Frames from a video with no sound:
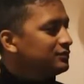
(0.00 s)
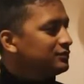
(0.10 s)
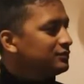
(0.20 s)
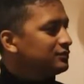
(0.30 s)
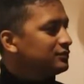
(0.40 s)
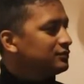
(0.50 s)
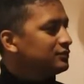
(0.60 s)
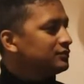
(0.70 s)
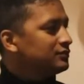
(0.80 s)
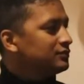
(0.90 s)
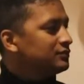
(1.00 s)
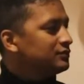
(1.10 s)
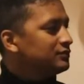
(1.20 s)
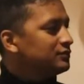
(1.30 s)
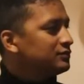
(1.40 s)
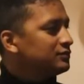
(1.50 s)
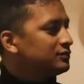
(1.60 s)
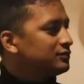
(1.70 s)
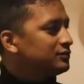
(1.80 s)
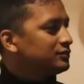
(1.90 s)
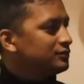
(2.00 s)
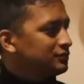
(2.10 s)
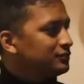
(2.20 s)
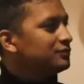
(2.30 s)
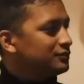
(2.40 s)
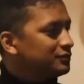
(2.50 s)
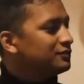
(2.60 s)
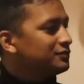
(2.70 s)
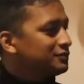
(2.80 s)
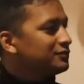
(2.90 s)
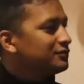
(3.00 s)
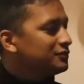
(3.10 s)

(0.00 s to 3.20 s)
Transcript: (not speaking)